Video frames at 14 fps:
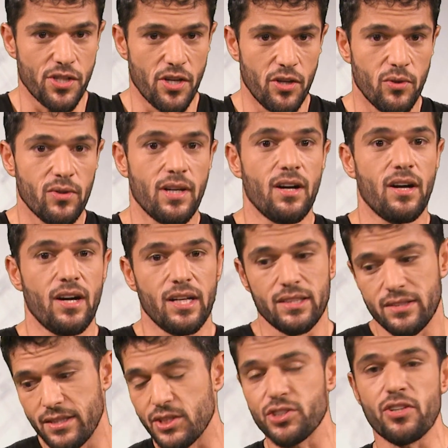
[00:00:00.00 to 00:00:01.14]
know
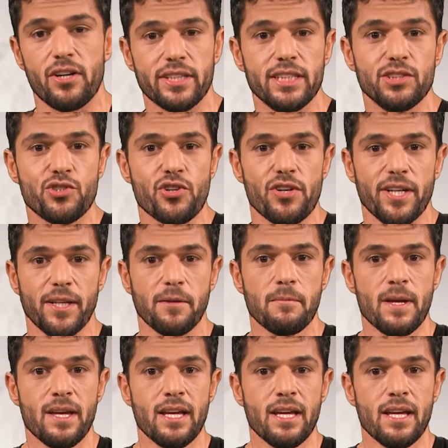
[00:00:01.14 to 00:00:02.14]
to start this journey.